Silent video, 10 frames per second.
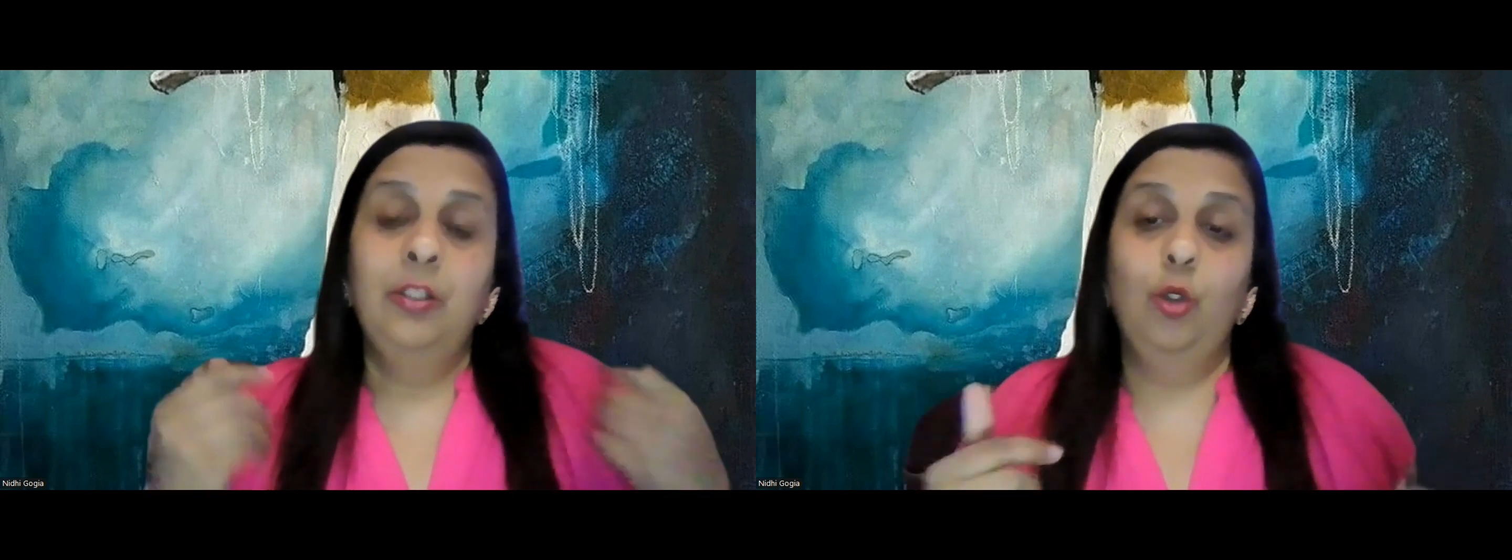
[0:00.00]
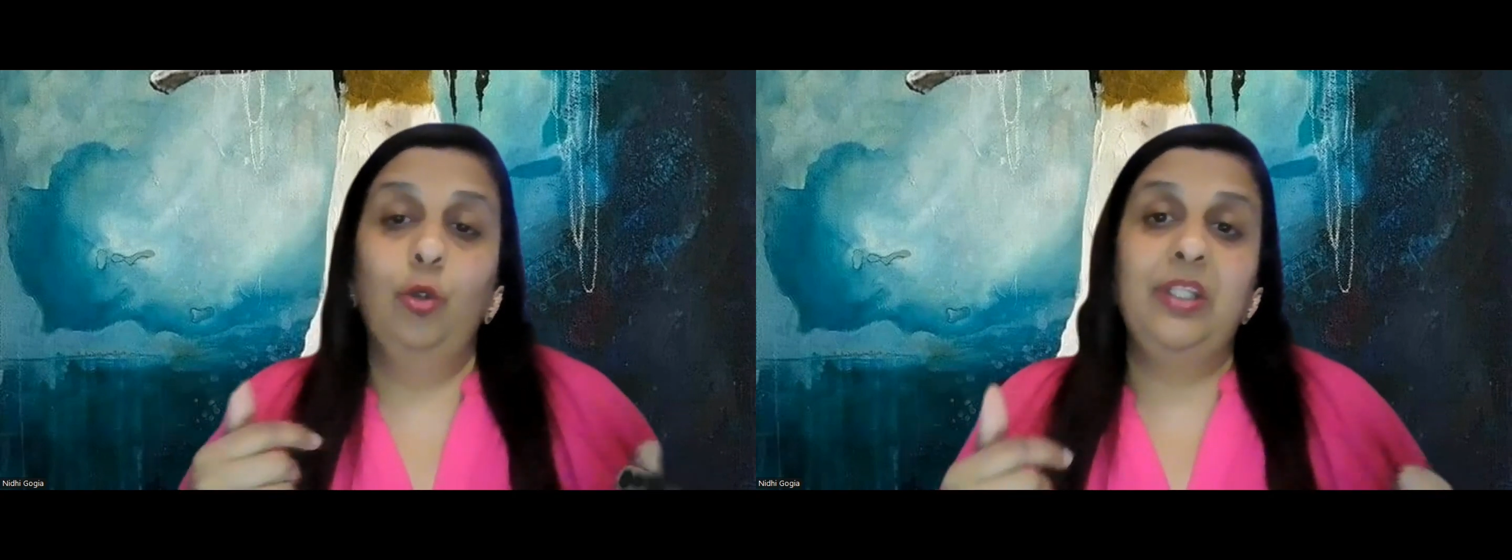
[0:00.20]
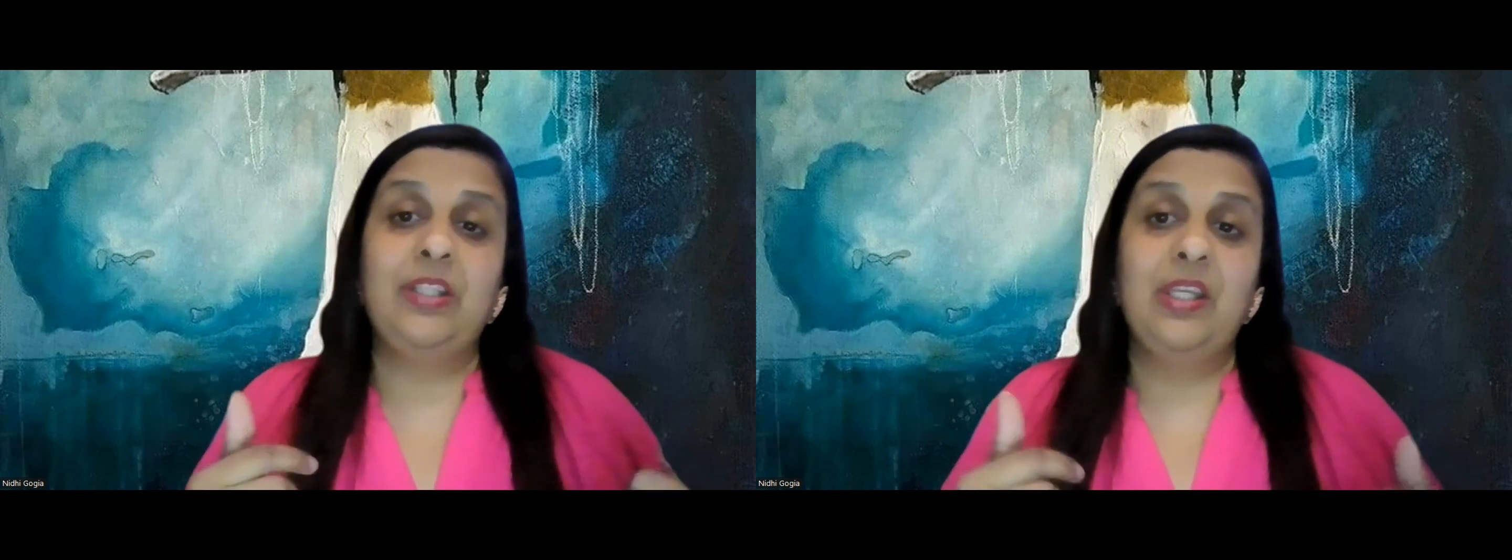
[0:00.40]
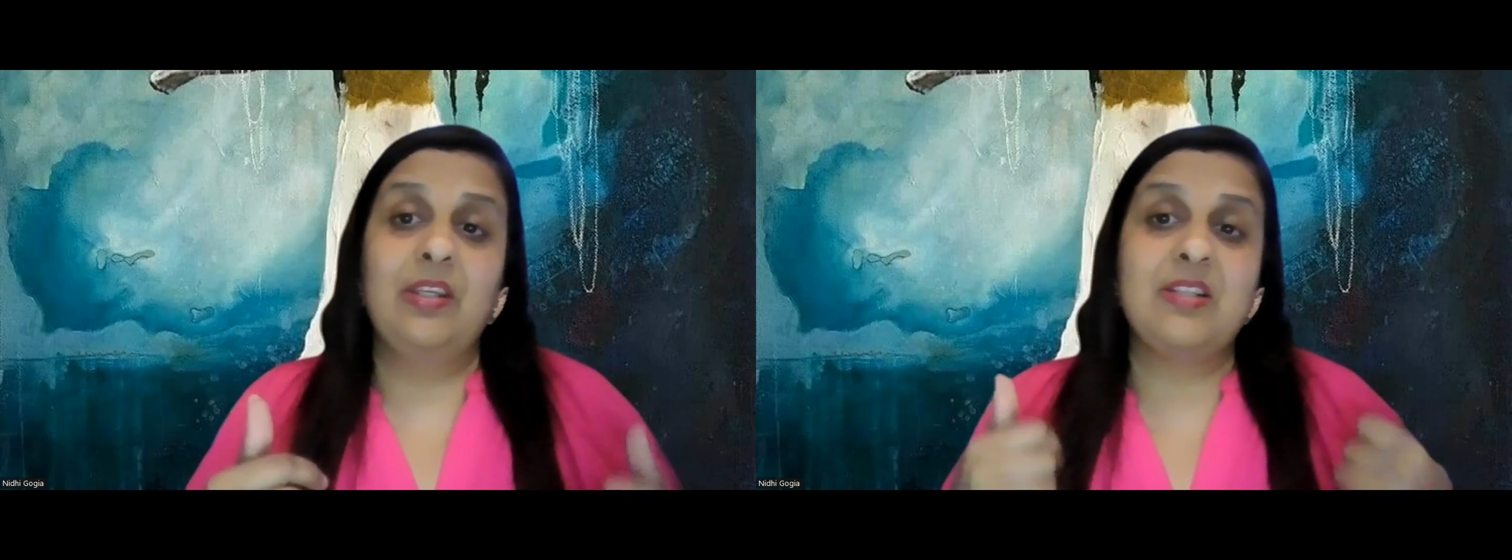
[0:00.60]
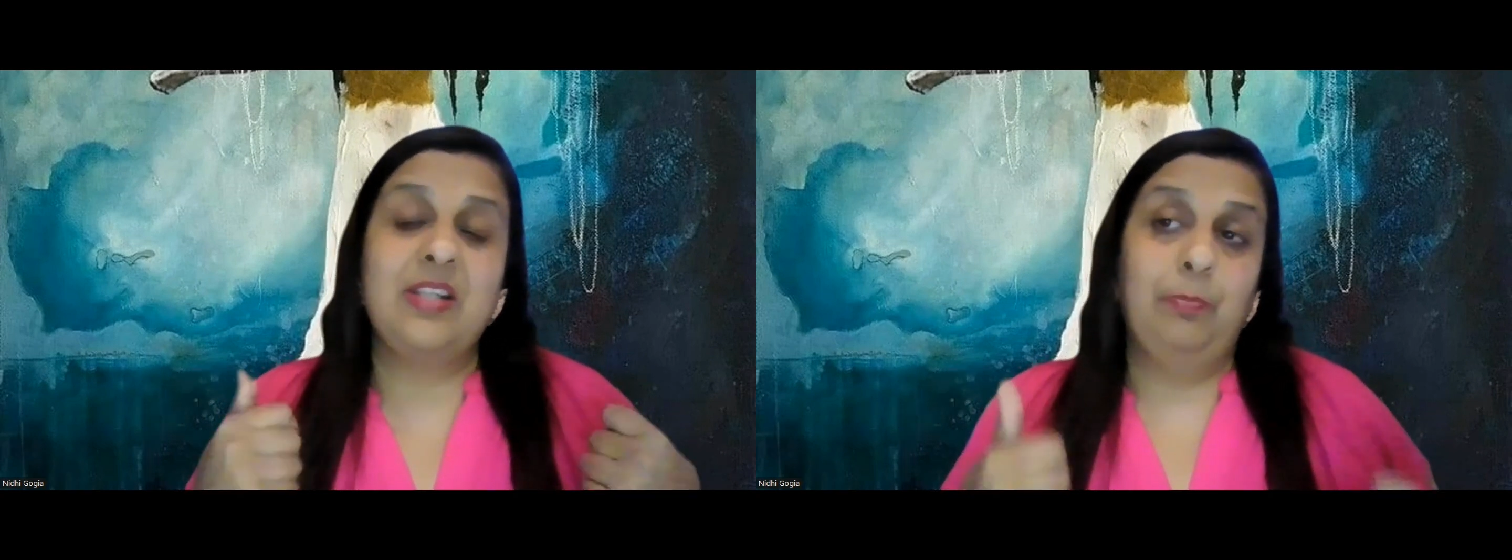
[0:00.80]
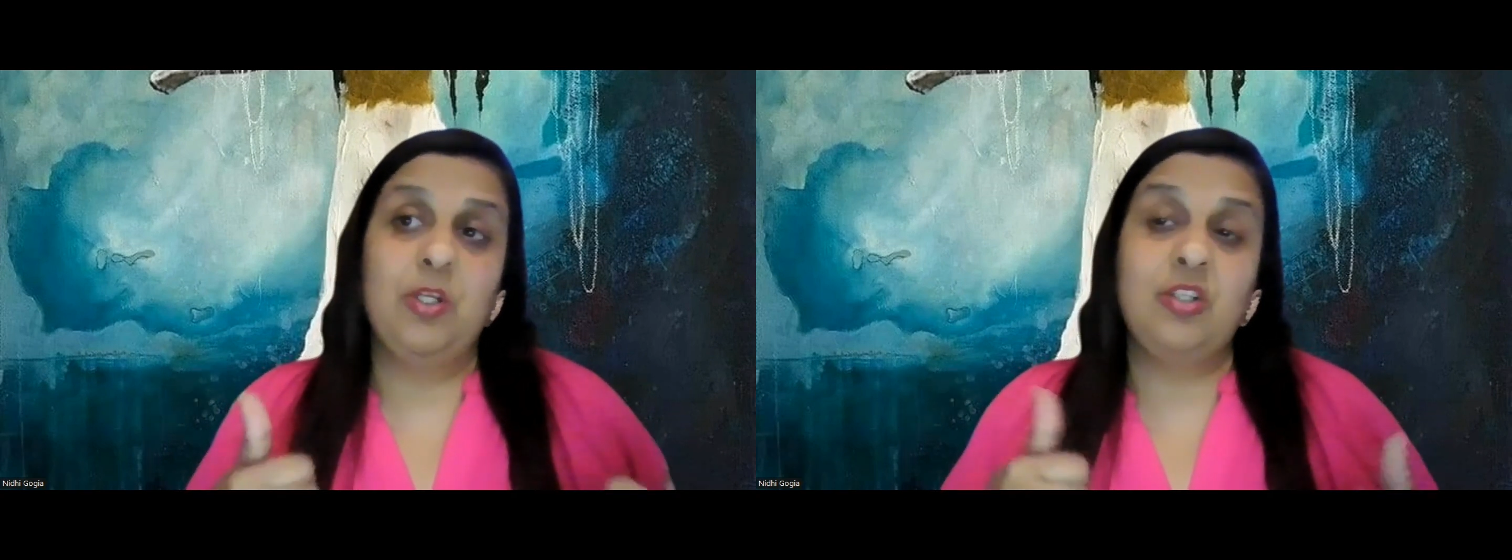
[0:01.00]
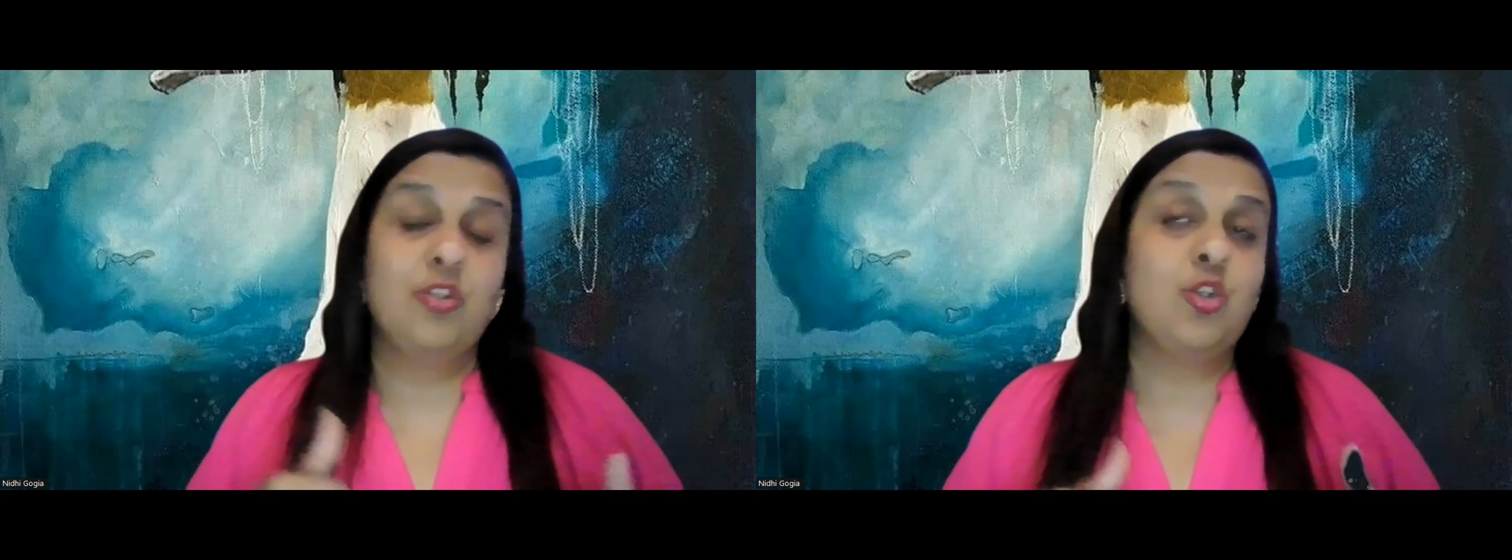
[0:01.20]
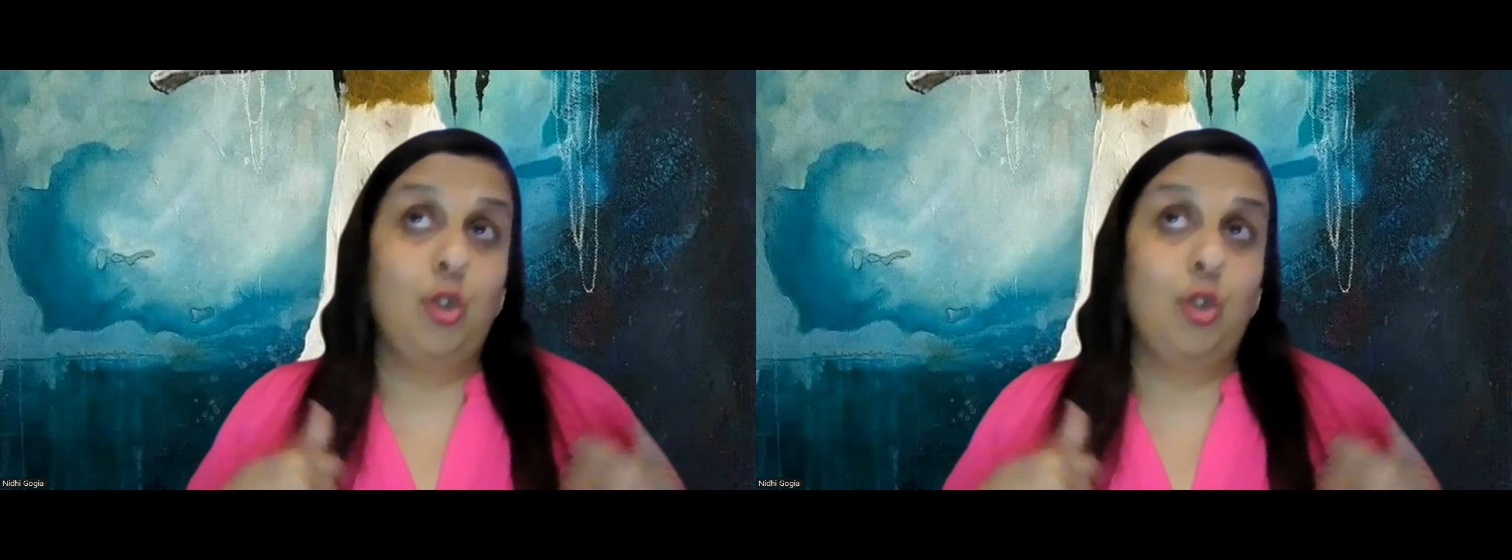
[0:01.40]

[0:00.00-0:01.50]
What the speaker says: The only thing is that person